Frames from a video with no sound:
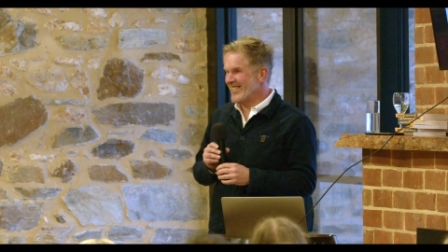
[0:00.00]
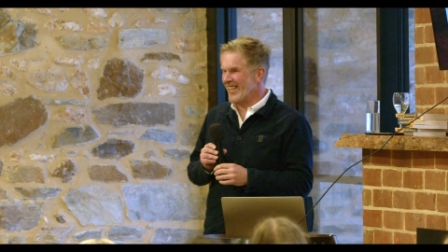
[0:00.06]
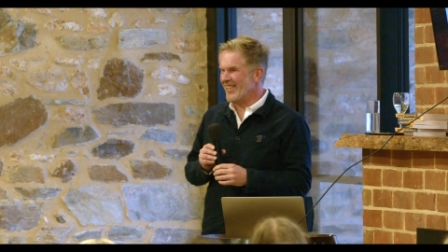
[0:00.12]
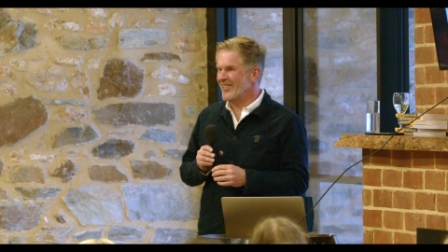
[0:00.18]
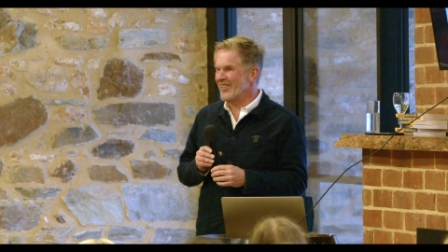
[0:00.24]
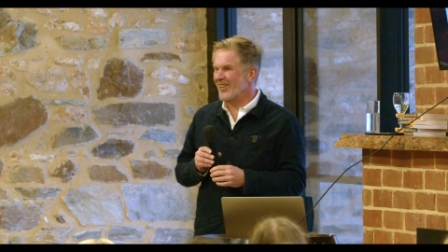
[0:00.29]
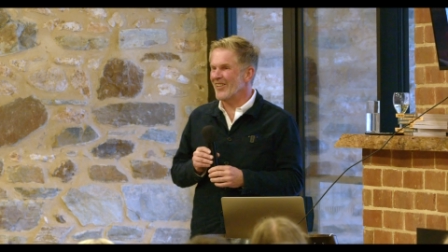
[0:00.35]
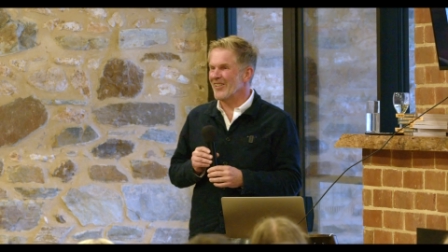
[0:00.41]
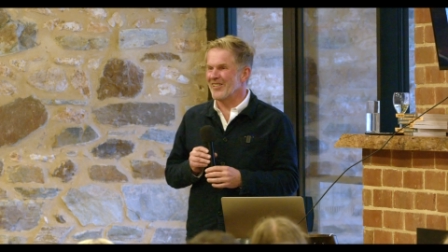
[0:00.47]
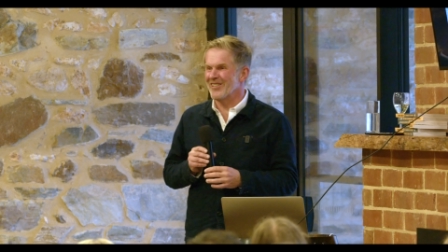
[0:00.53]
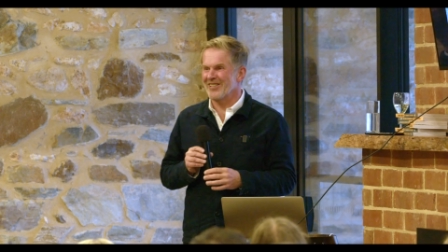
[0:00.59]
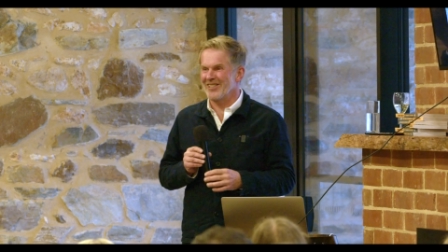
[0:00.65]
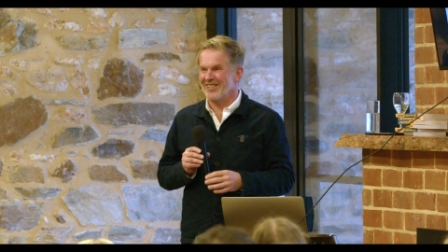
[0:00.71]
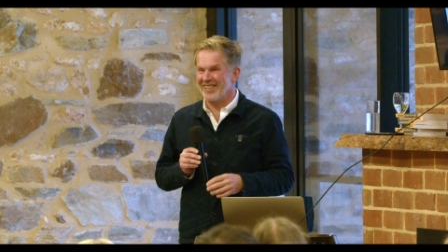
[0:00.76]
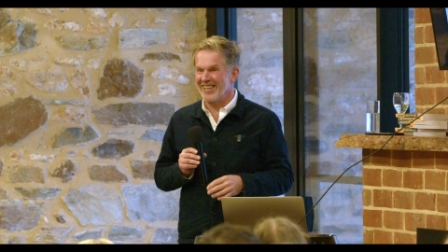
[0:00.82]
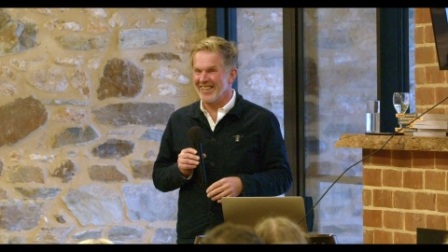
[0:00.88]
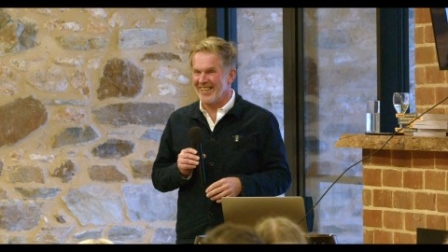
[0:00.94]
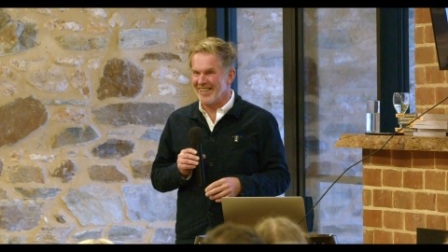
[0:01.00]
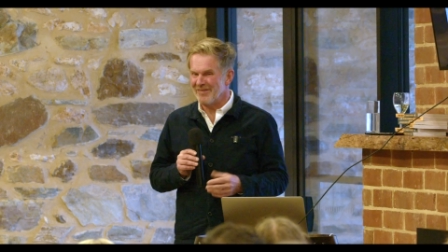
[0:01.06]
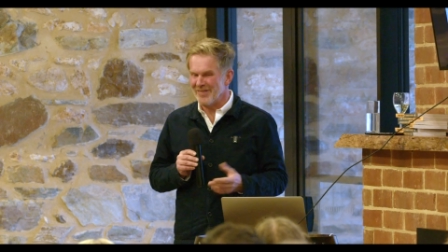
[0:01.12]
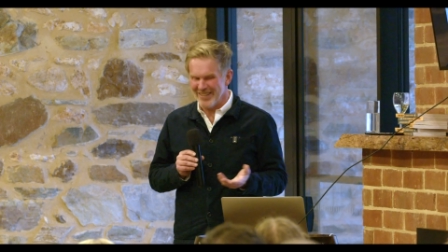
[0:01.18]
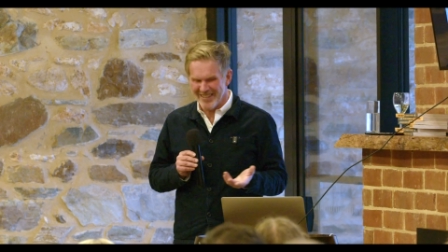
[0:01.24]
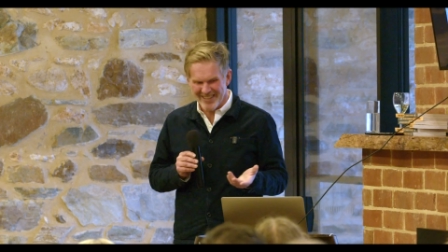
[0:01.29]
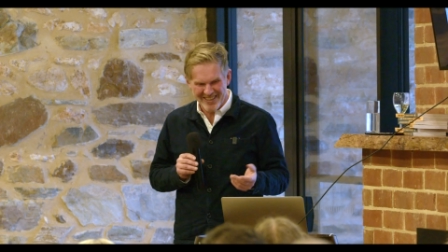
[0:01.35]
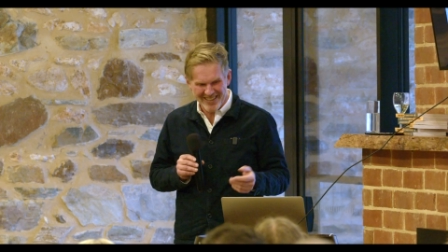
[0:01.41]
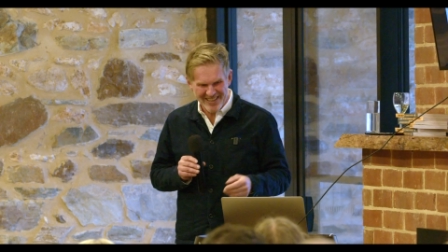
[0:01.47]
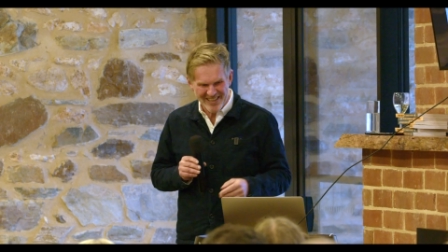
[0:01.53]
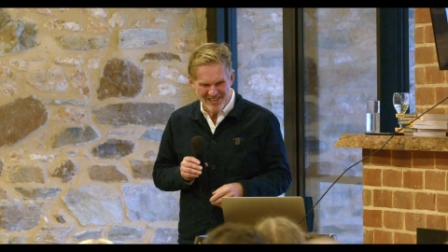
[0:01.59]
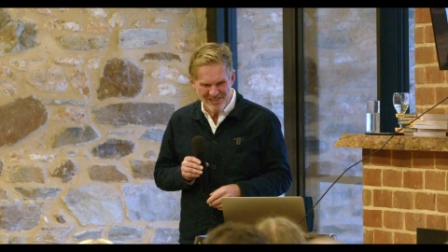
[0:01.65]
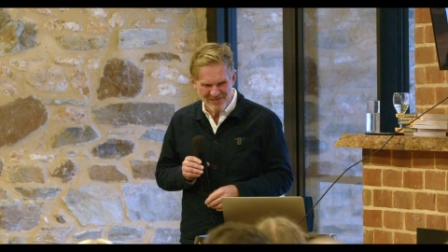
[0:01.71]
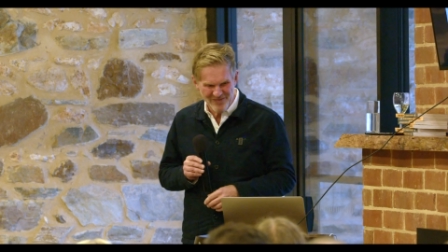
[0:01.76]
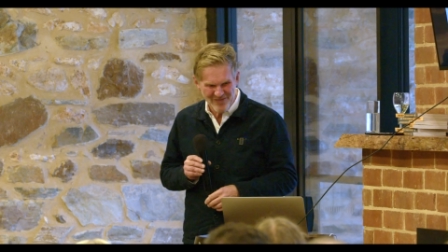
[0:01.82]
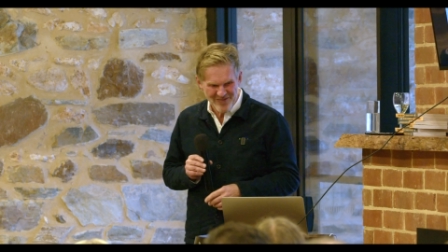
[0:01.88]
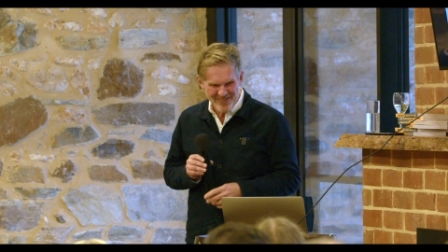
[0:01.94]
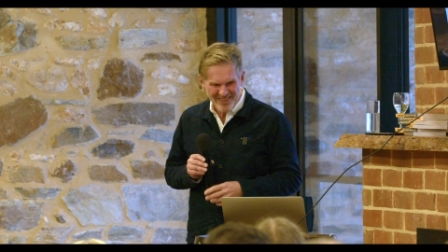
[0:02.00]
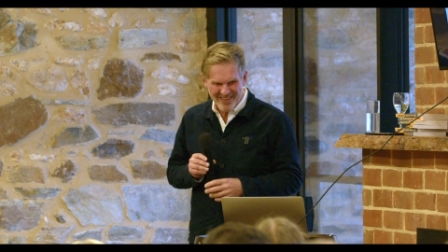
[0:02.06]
$10, yeah. But, um,